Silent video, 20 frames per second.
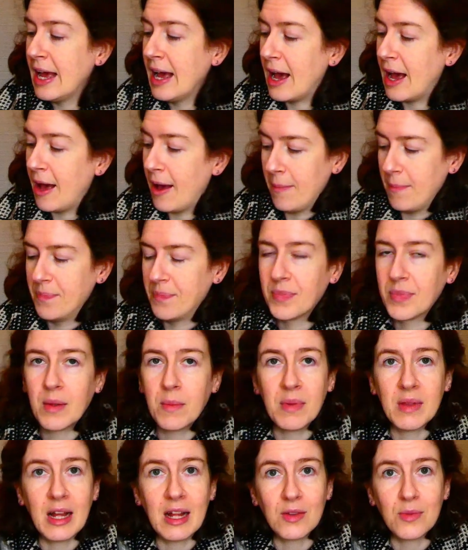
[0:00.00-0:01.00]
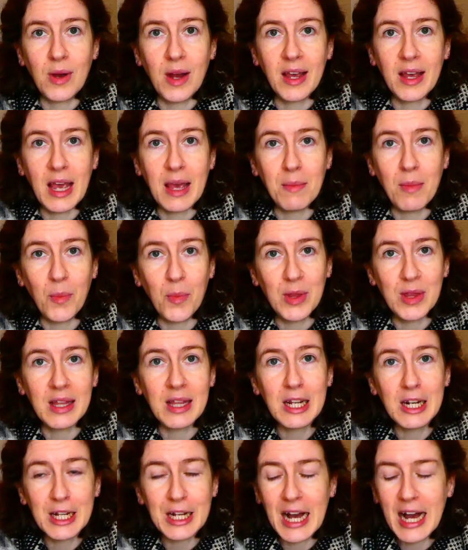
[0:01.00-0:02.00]
But that's why I came up with the
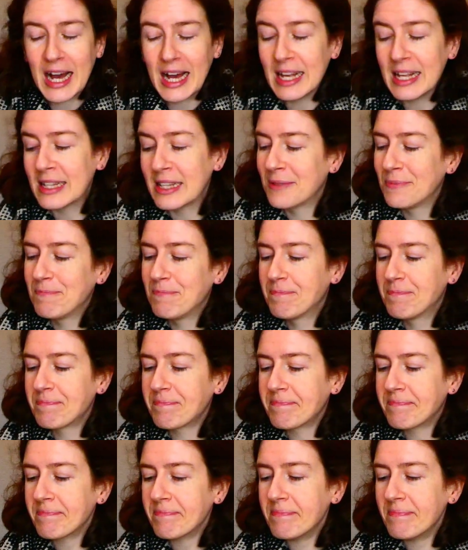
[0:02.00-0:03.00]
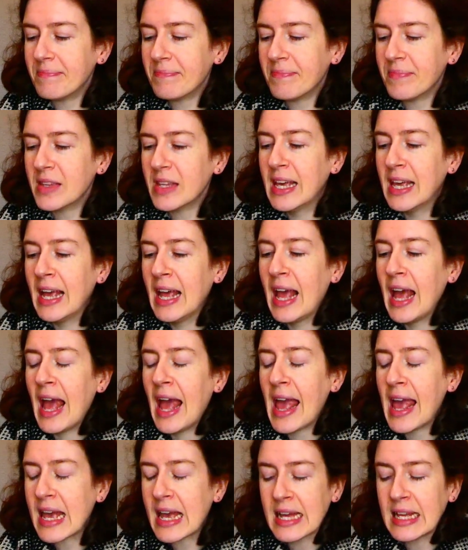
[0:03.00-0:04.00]
little guys.
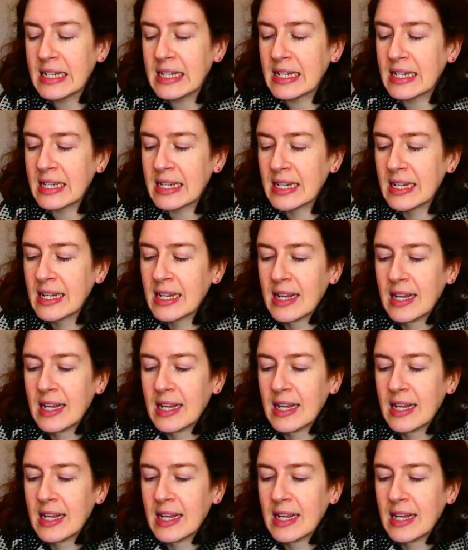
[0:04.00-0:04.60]
And